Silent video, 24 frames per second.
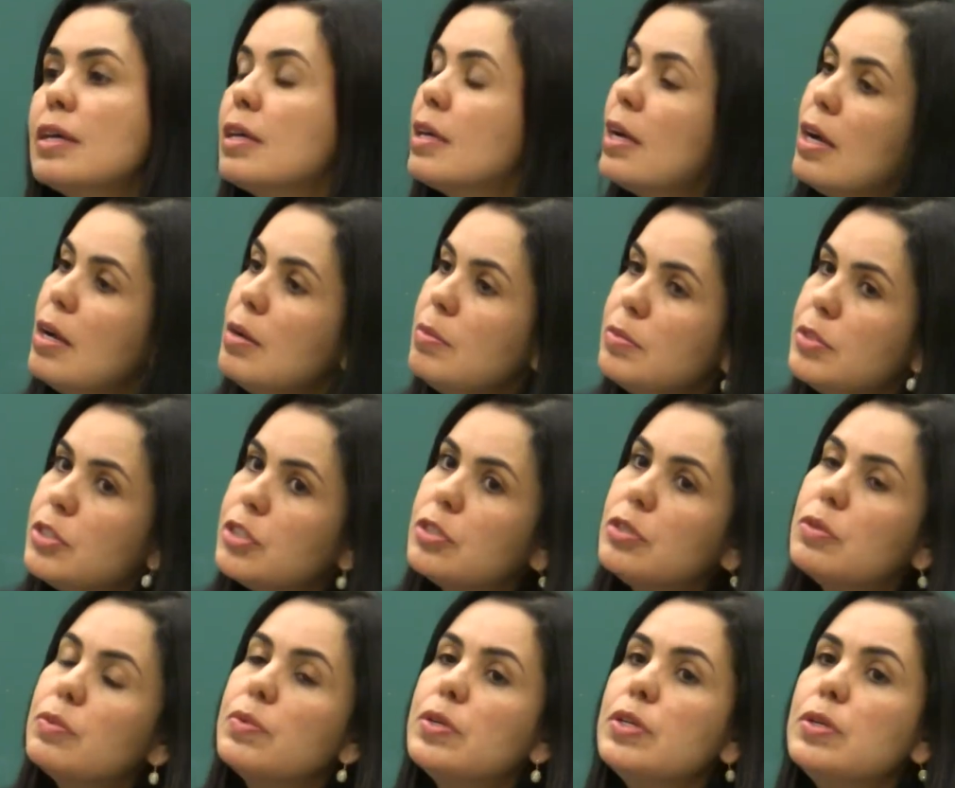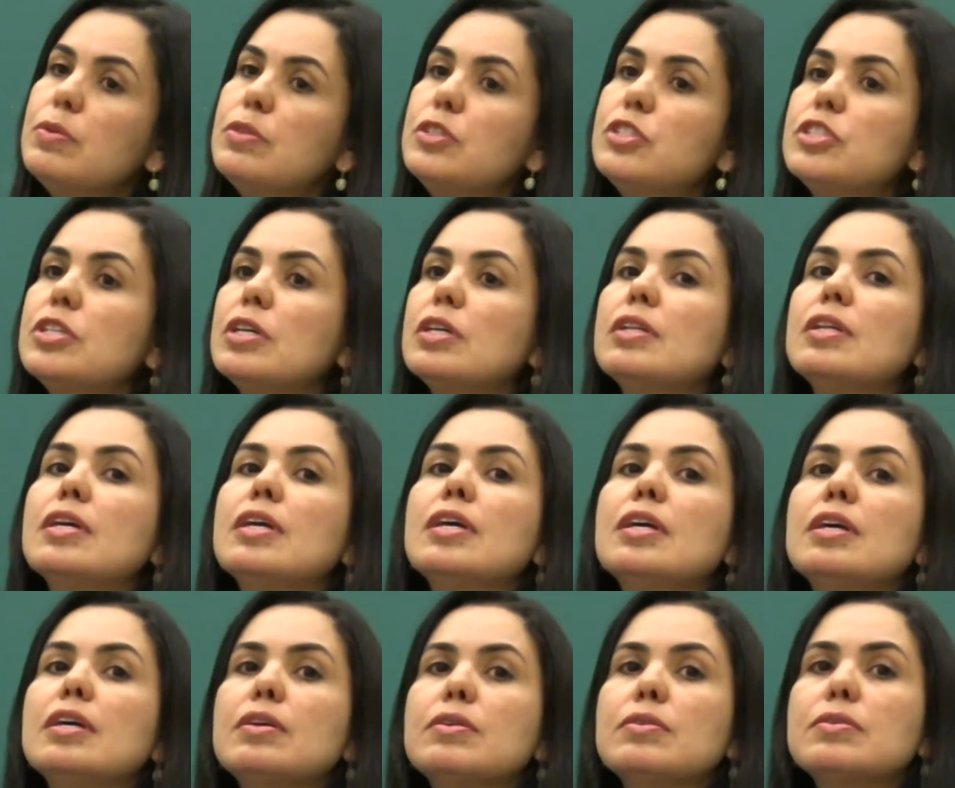come to Rio de
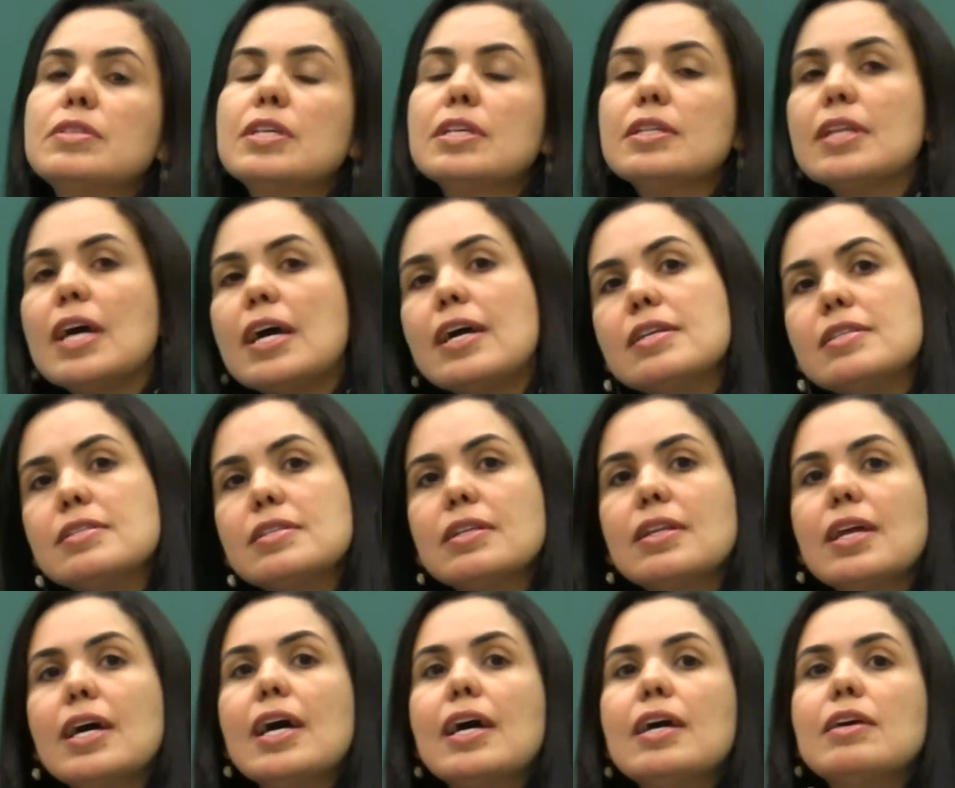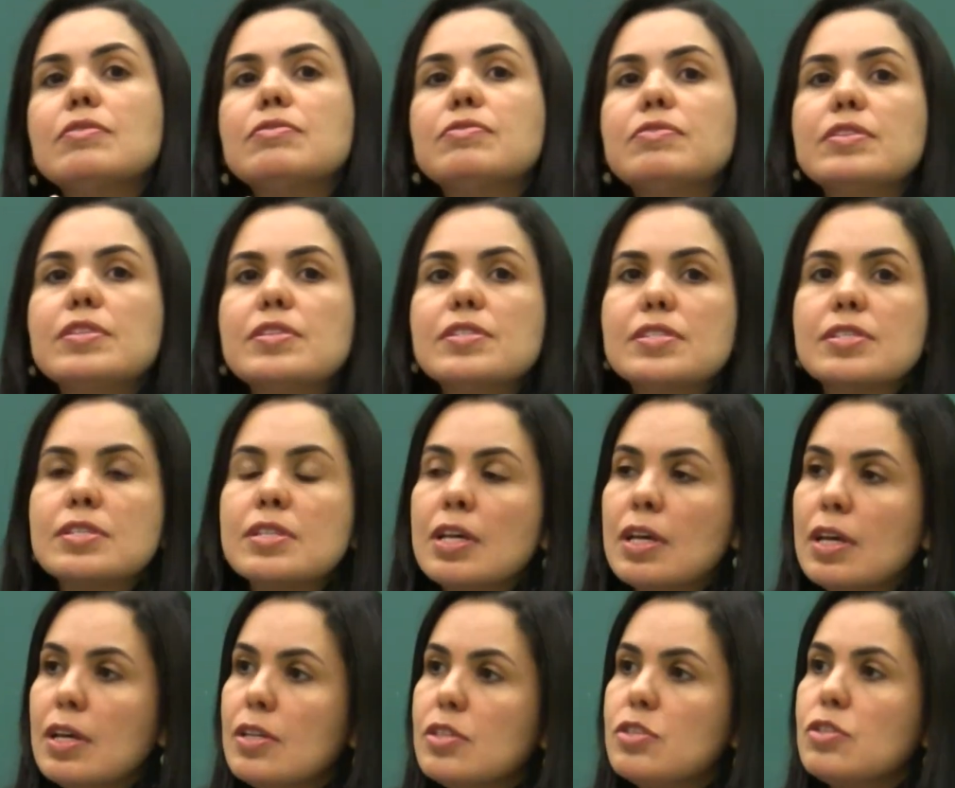Janeiro, the nightlife is
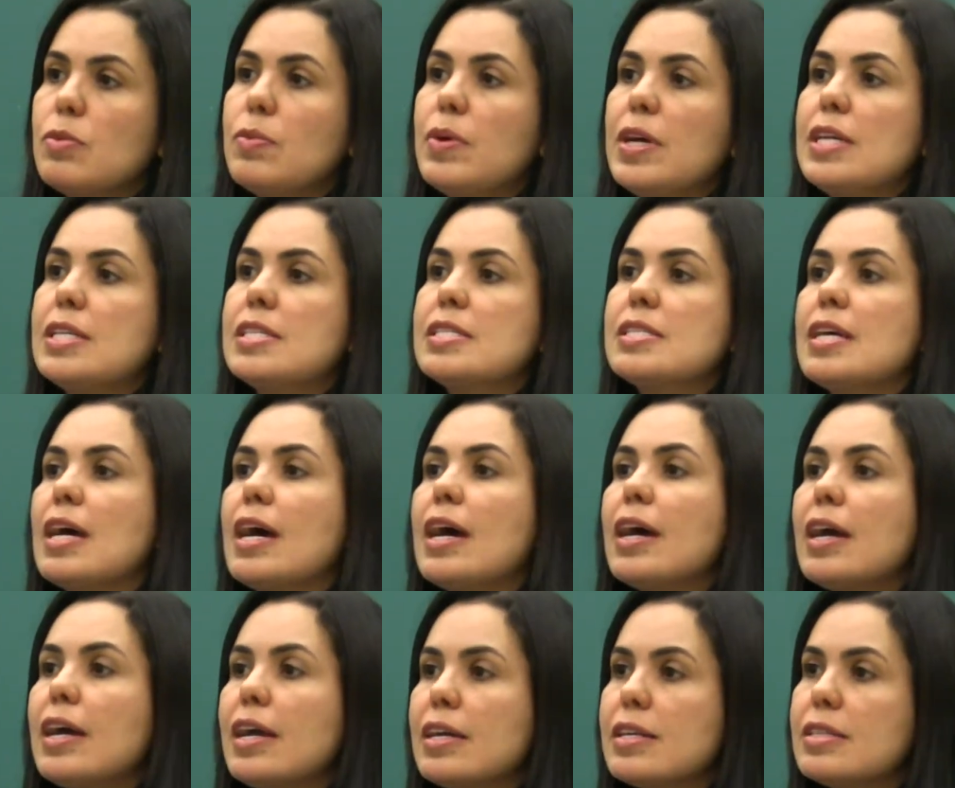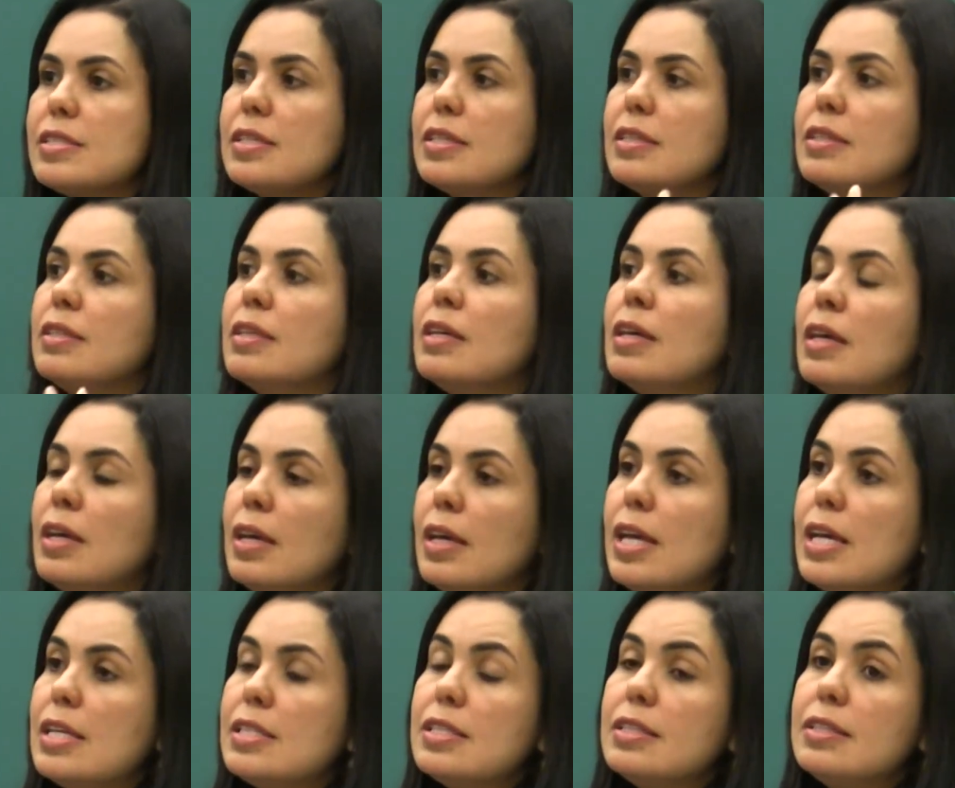so exciting,
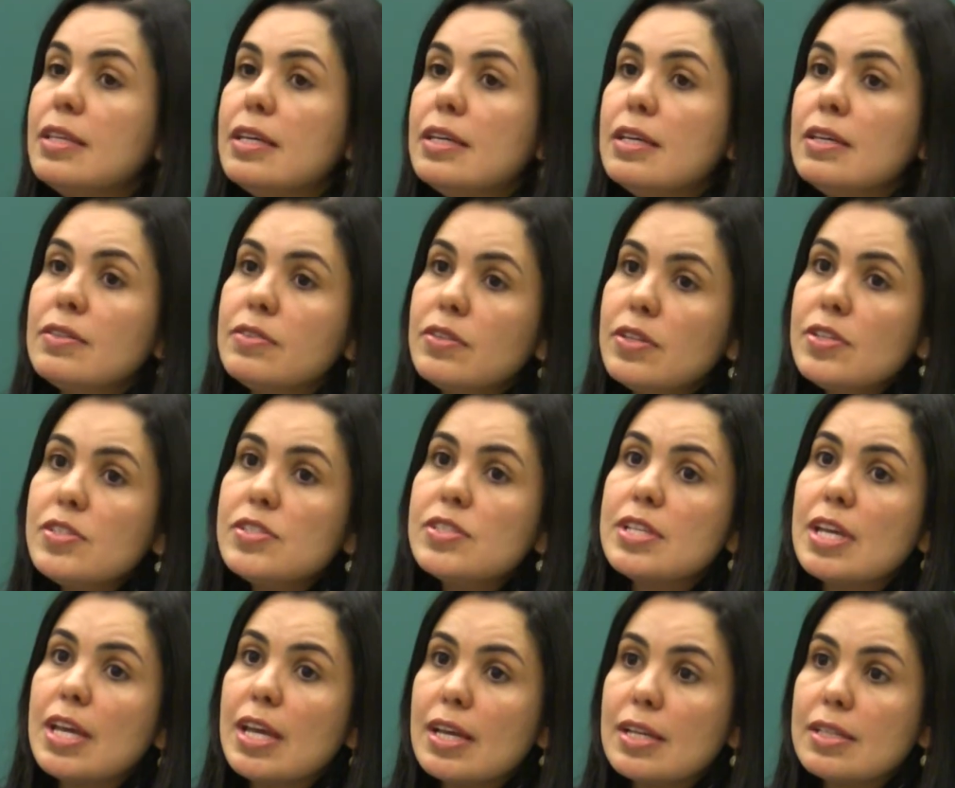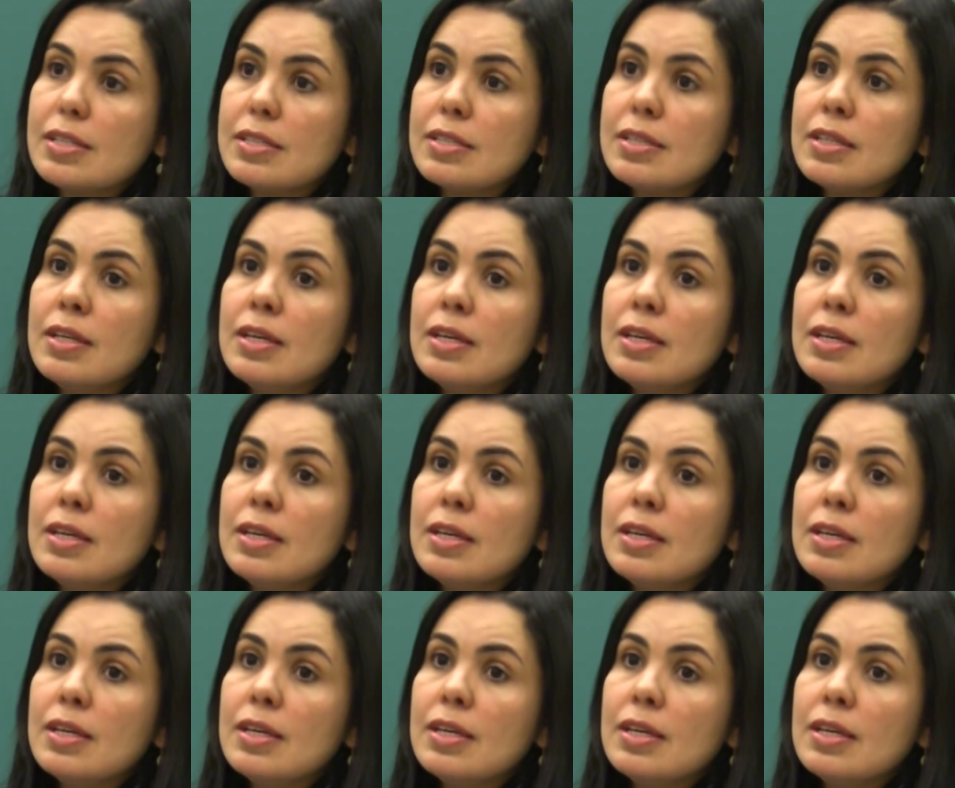and they understand.